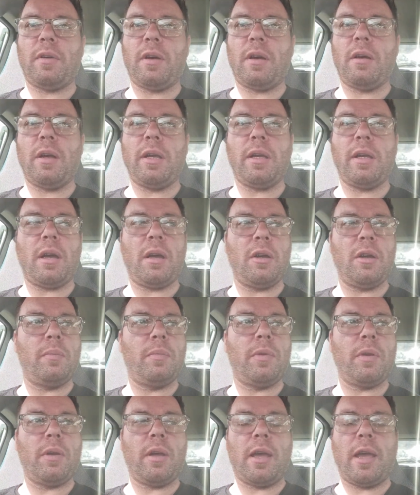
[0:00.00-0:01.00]
I
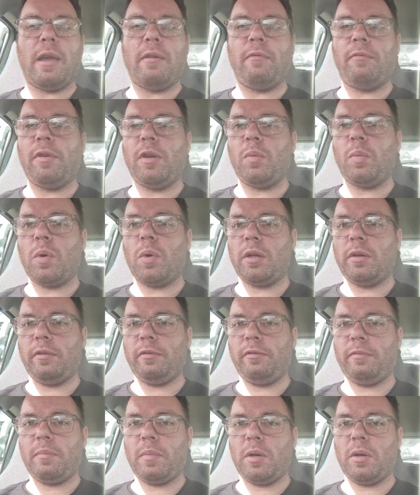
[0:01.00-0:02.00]
hope that every one
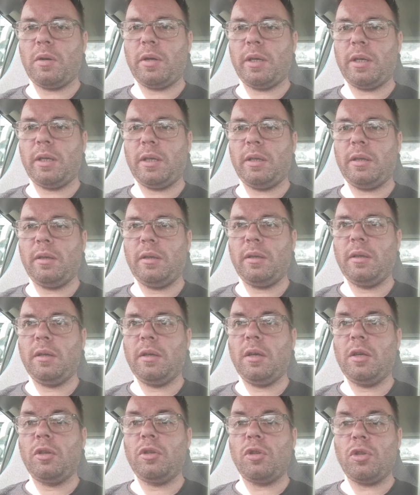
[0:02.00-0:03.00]
of my
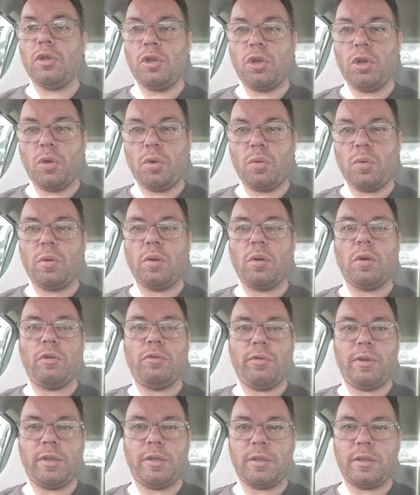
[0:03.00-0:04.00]
new
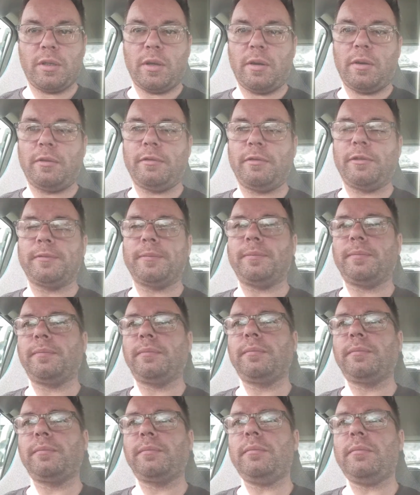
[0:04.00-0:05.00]
grid serve
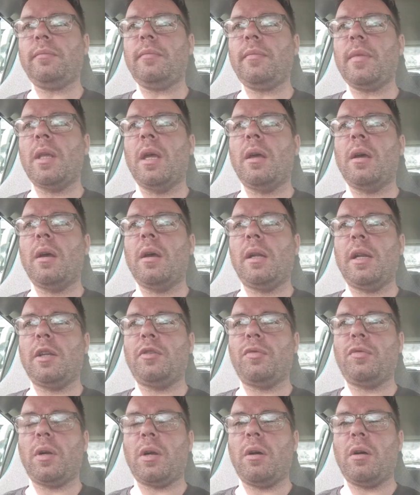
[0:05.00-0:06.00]

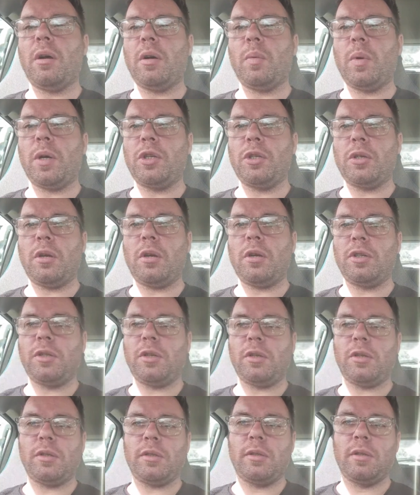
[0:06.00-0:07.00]
electric highway
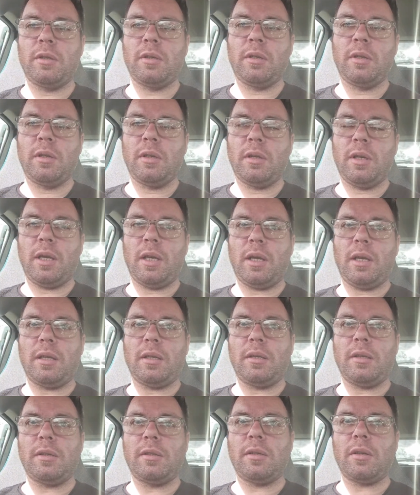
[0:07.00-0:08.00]
chargers
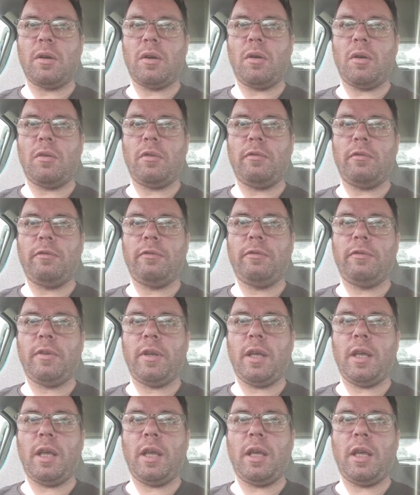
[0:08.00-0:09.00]
is of
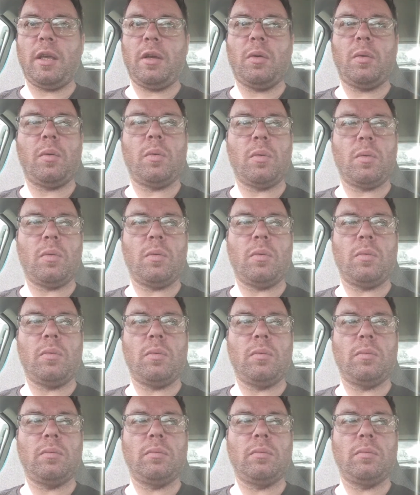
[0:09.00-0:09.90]
equal